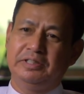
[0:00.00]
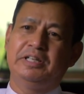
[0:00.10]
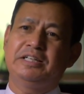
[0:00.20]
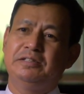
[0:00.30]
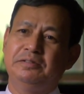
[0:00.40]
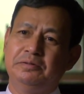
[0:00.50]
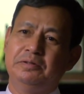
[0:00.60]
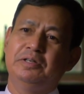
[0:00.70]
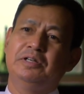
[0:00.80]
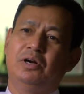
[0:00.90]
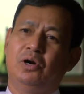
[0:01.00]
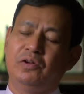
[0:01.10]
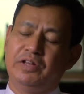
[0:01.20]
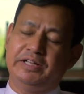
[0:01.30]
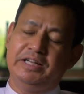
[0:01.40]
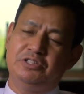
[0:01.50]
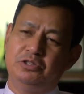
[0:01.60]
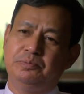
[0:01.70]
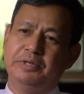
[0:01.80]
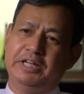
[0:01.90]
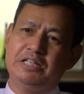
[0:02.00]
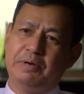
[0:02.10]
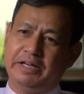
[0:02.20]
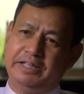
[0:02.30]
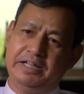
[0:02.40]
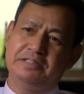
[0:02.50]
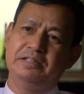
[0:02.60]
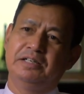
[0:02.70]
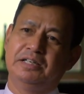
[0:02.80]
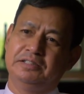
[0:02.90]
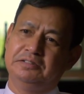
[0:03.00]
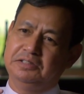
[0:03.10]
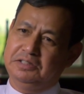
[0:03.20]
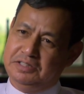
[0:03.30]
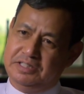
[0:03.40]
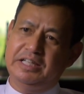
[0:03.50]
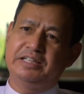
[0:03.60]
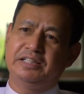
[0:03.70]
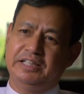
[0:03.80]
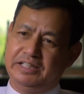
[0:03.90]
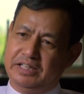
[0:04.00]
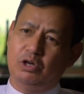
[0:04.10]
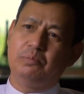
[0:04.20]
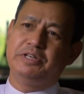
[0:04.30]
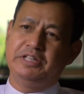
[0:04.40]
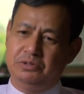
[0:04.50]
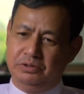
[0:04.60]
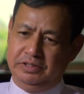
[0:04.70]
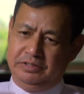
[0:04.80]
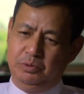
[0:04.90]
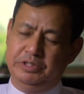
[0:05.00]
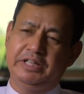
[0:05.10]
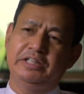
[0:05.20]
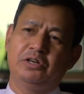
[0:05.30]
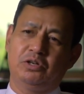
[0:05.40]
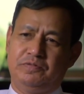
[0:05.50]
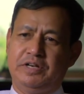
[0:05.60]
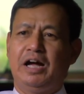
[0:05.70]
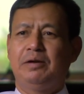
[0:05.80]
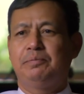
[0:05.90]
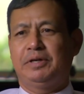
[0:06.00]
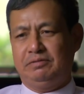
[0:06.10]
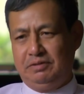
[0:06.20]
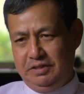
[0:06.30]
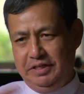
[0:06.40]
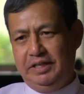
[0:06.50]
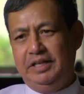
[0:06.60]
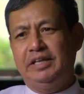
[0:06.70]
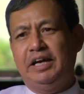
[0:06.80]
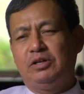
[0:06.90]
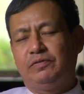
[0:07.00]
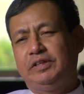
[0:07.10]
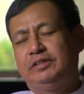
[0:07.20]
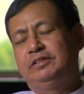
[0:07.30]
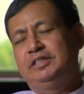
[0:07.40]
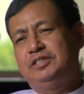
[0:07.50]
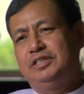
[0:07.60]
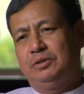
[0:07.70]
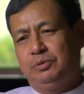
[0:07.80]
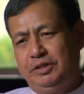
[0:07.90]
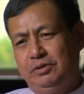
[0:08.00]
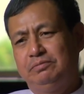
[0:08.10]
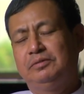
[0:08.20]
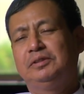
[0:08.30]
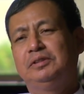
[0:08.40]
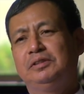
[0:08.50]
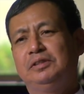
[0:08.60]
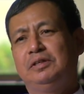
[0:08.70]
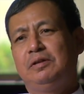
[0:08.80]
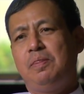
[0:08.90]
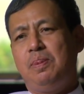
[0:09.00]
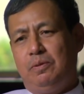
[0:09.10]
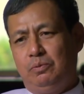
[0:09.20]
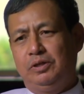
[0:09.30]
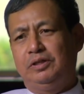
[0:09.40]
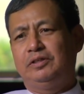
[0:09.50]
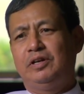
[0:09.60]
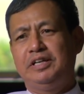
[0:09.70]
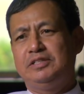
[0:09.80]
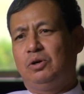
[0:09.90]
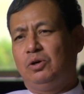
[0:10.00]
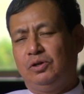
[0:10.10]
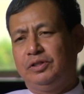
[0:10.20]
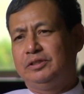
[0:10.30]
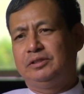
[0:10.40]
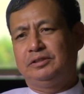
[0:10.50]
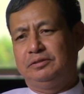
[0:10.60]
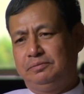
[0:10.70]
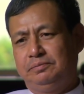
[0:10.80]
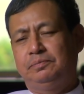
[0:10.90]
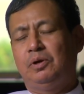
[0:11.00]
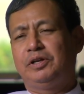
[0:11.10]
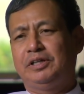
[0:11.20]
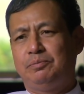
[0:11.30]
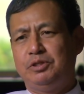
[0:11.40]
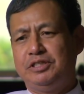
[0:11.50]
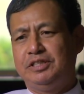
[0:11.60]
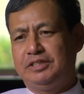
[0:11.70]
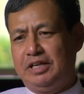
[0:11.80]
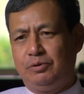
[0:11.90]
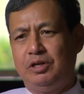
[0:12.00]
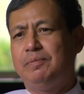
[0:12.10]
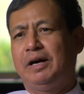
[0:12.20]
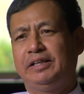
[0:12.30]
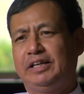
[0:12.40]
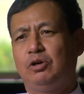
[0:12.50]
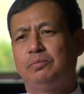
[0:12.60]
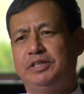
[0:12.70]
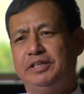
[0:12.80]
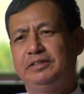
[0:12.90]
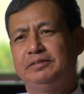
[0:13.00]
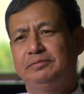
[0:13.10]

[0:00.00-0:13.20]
that all the case should be case by case uh, settled in the committee. So it will take a lot of time. But in the end of the, this year, we will release all the political prisoners agreed by that committee.